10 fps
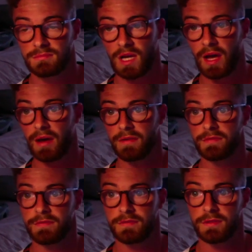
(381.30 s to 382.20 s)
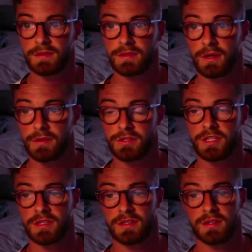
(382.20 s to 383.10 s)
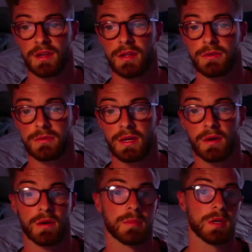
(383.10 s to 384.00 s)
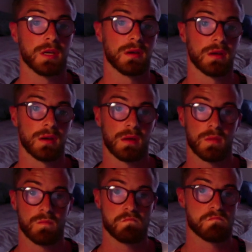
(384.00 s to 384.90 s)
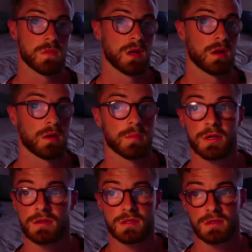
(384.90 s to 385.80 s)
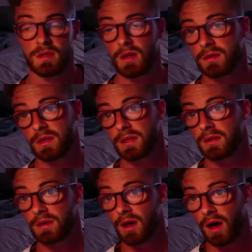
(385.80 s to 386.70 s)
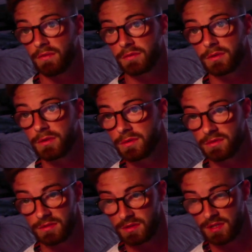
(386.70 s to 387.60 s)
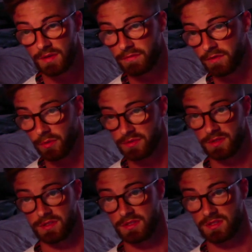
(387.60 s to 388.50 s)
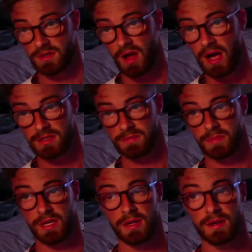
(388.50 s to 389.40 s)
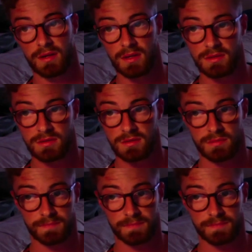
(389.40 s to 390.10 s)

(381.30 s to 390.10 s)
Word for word: have the understanding that i do now i mean because like i've learned tenfold since this class began i guess